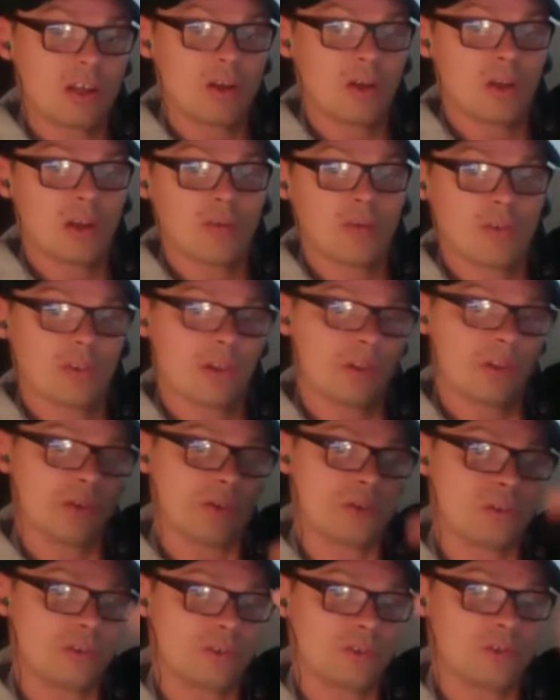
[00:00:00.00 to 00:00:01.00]
kind of low
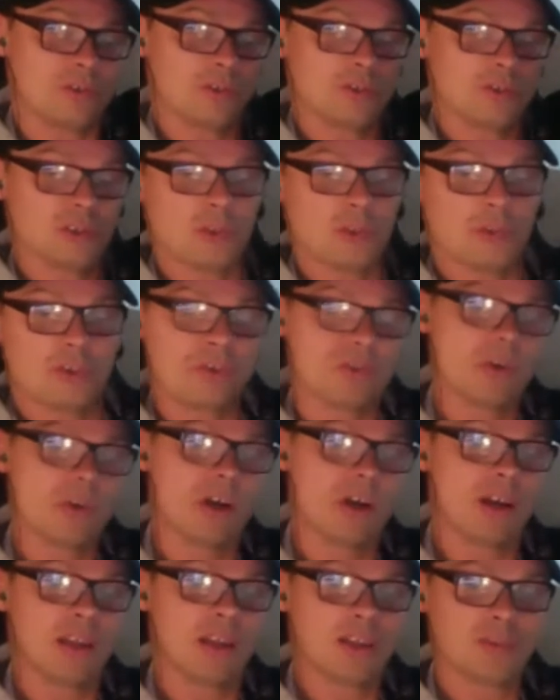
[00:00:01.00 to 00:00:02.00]
level, and jumping
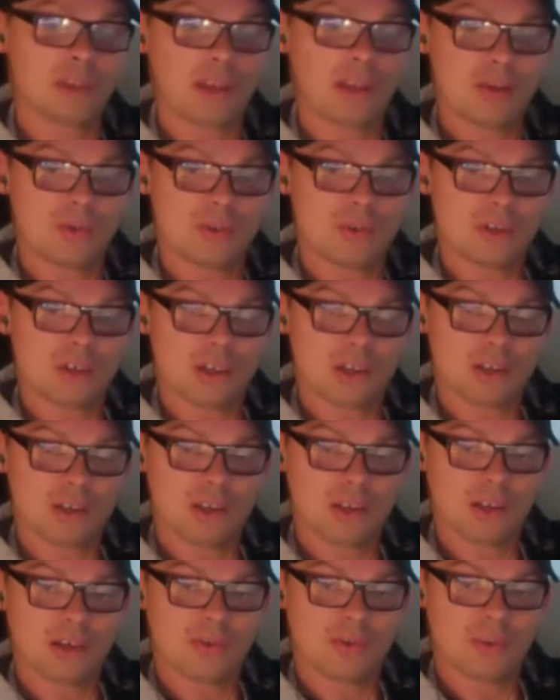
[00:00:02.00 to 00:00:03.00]
to a high level language
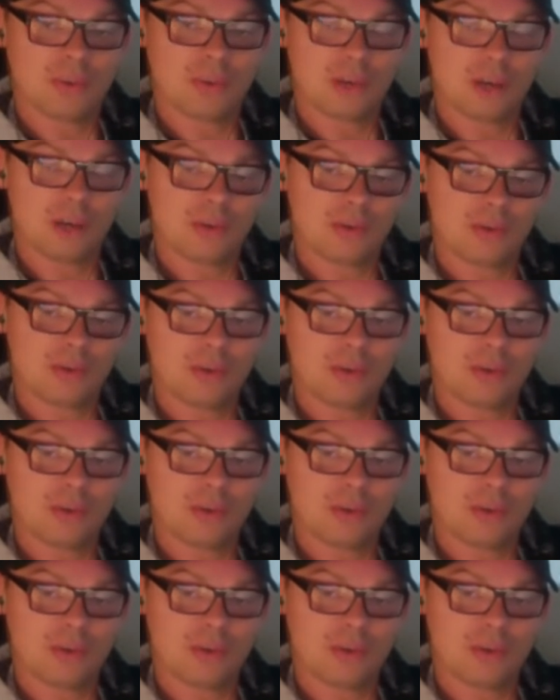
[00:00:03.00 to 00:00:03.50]
like Ruby, how do